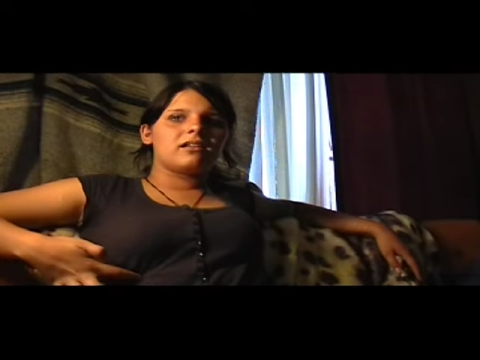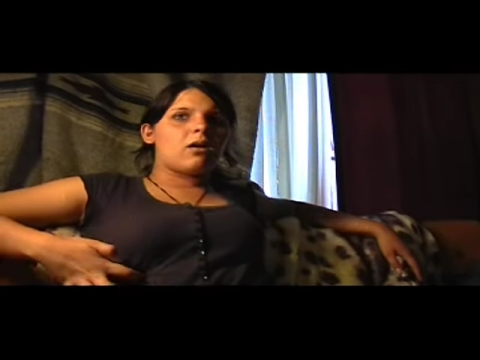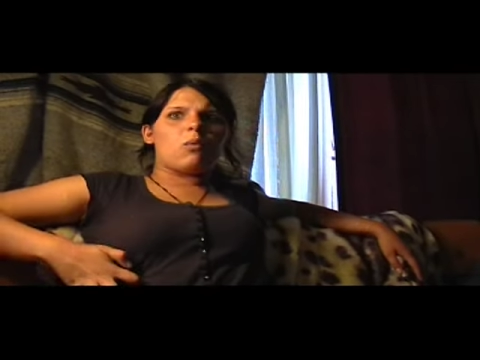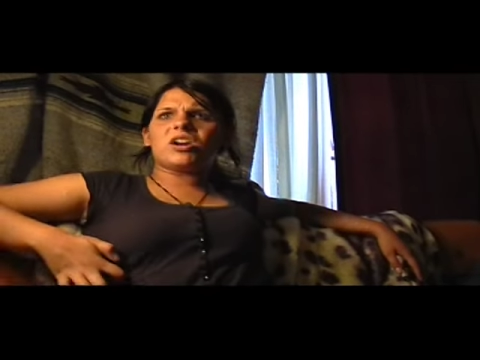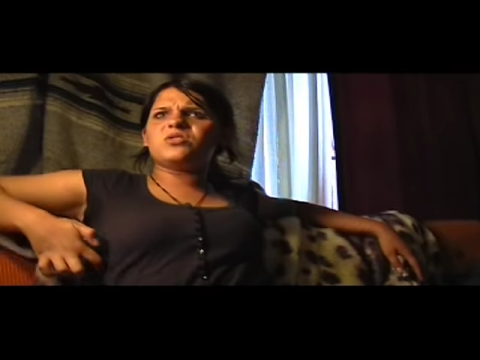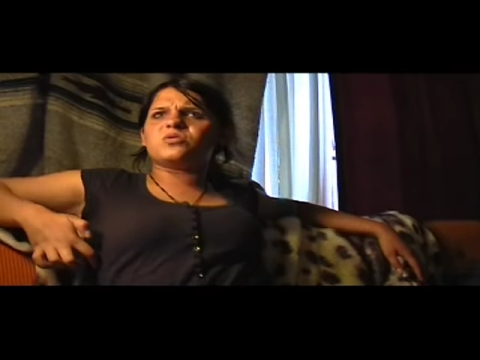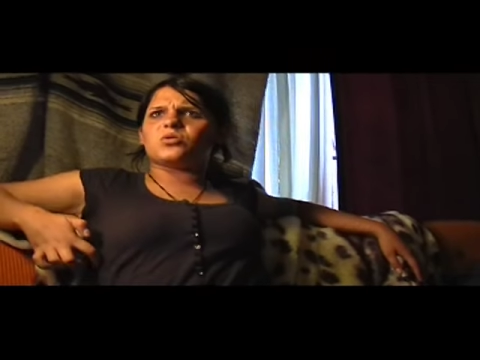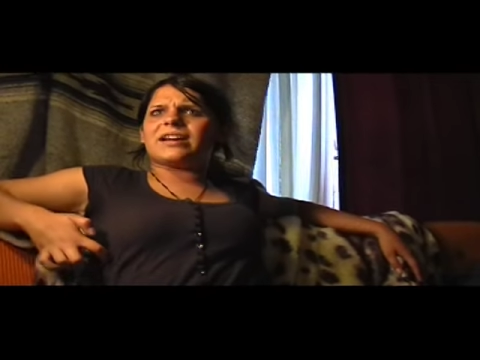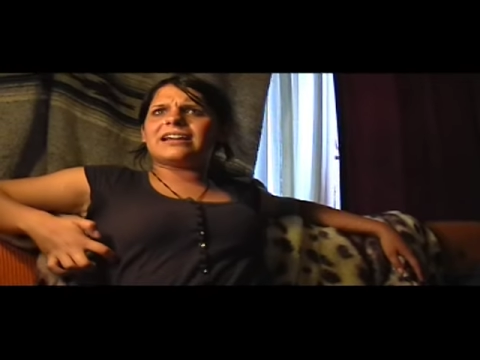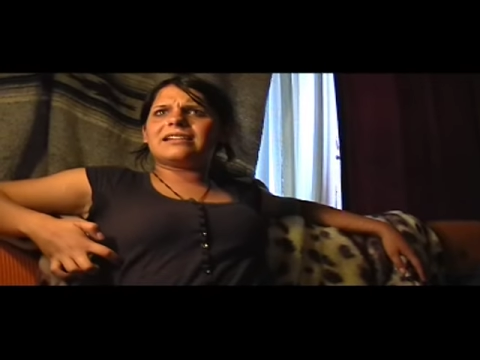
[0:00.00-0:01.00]
What are you
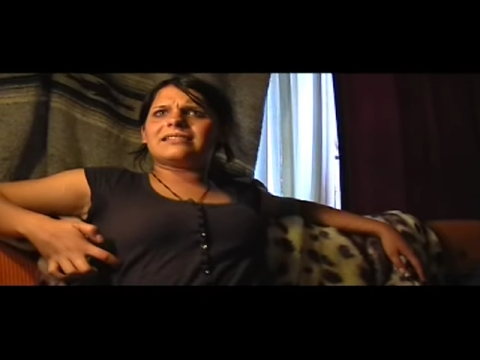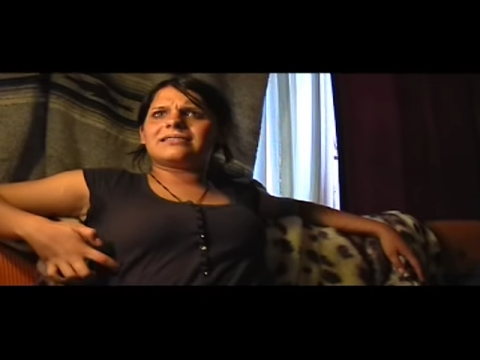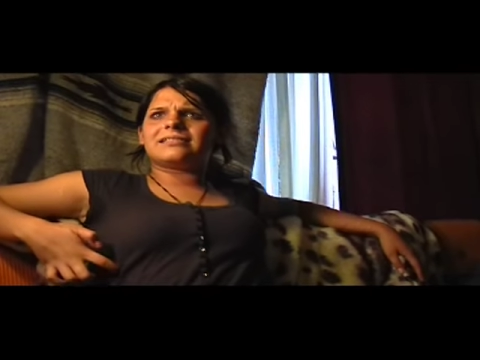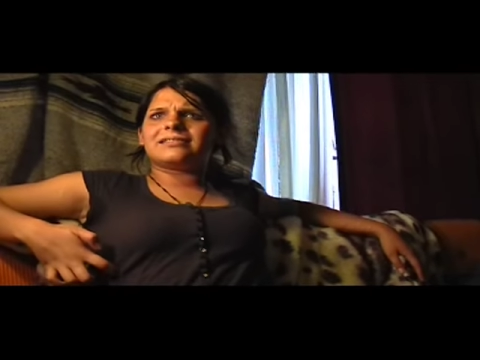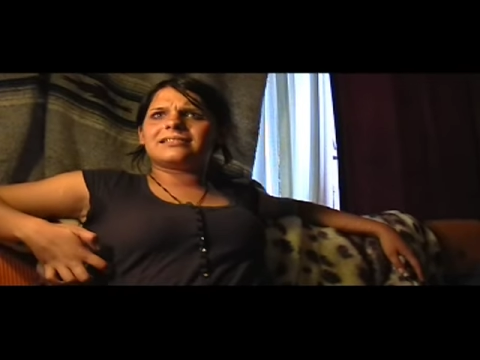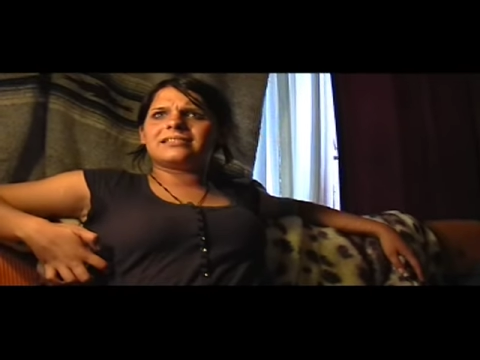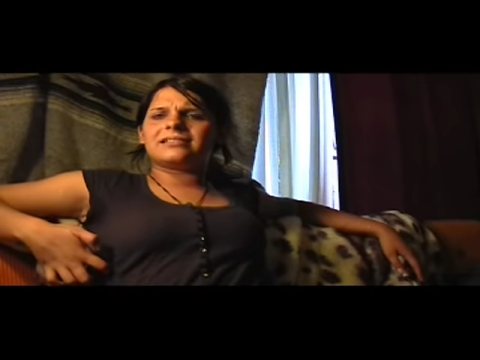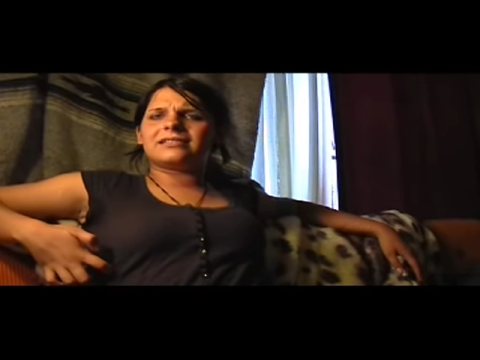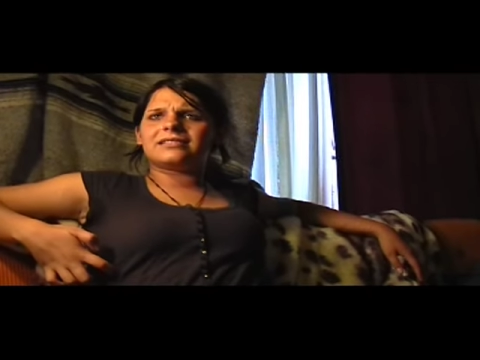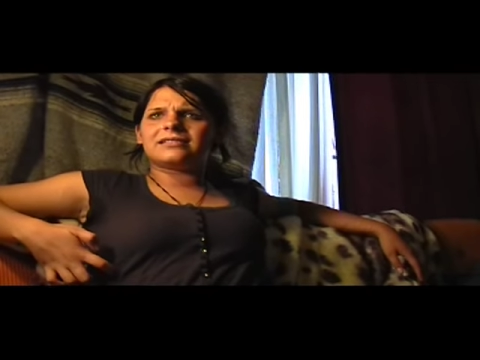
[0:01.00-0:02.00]
doing?
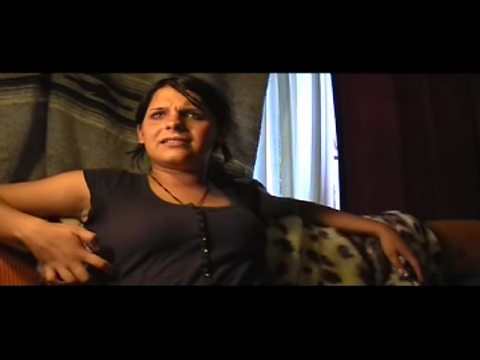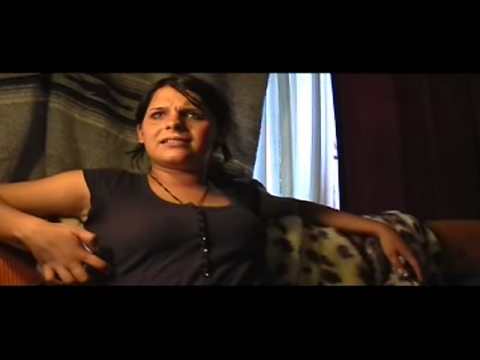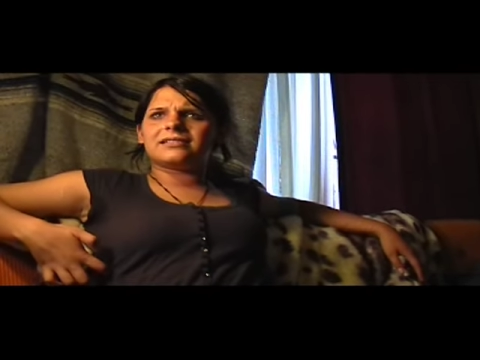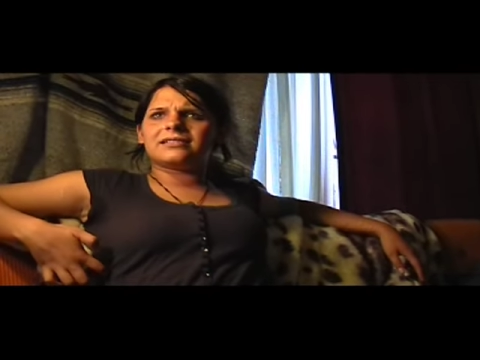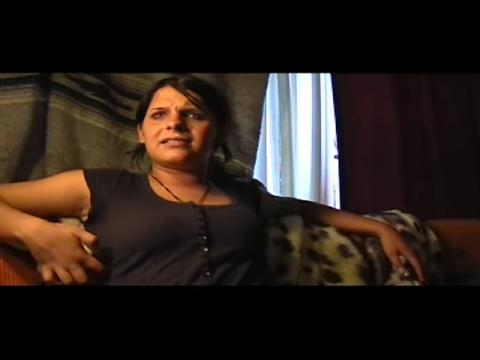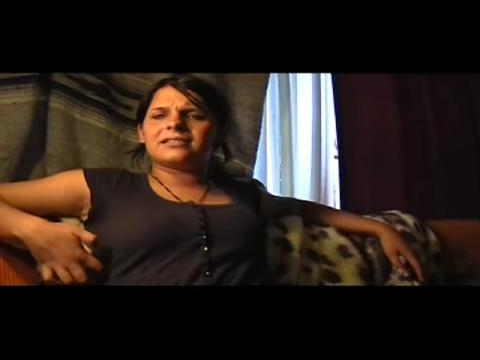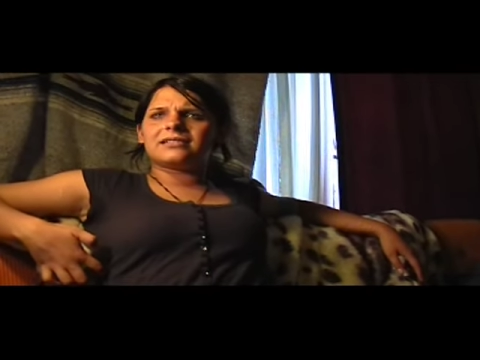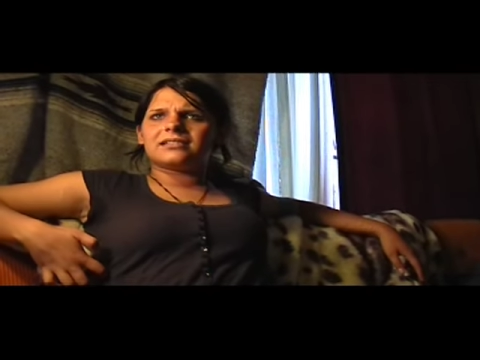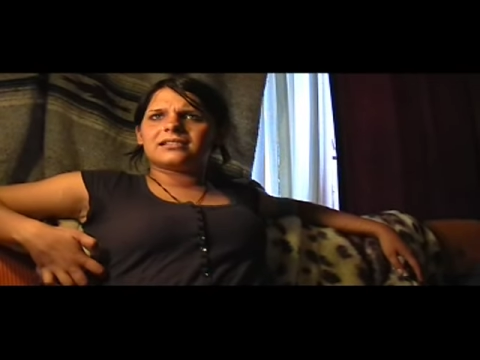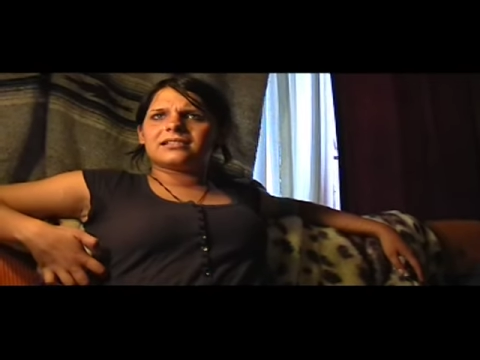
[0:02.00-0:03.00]
Taking my